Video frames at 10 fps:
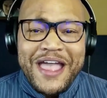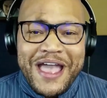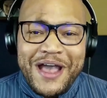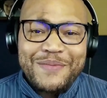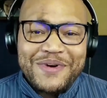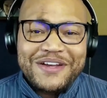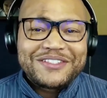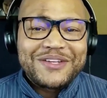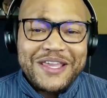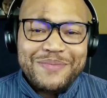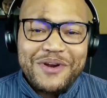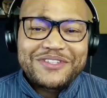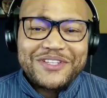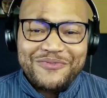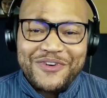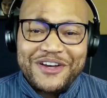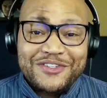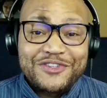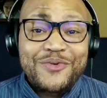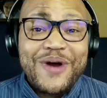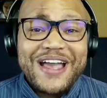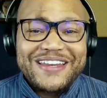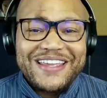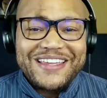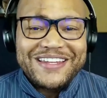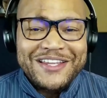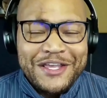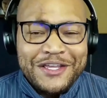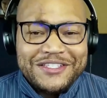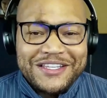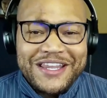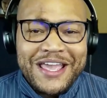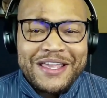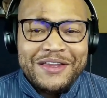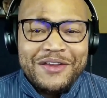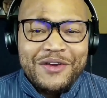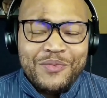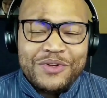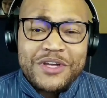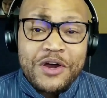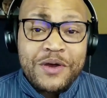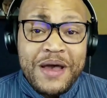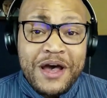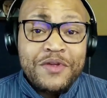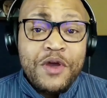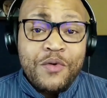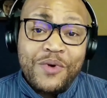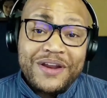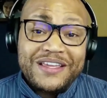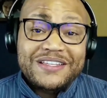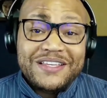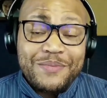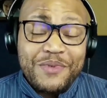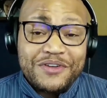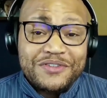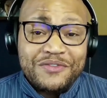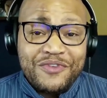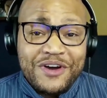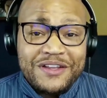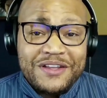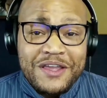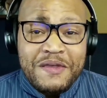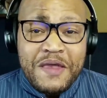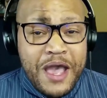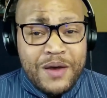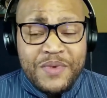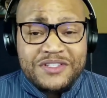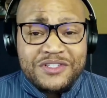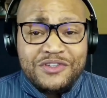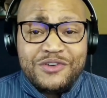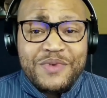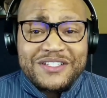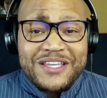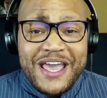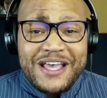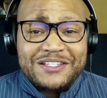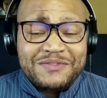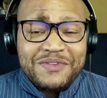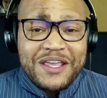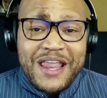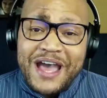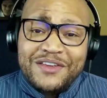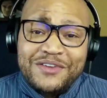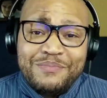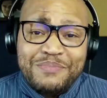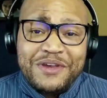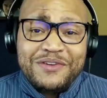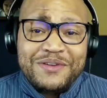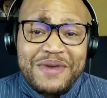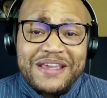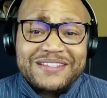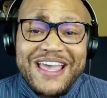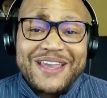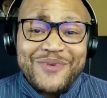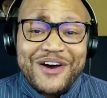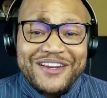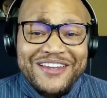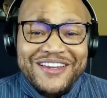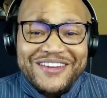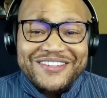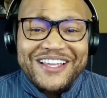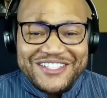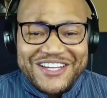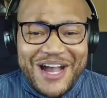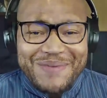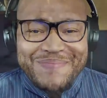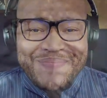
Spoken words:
How much emergency fund do I need? Today, we'll talk about what is an emergency fund, how much is too much cash, and how do you build and maintain one? Let's chop.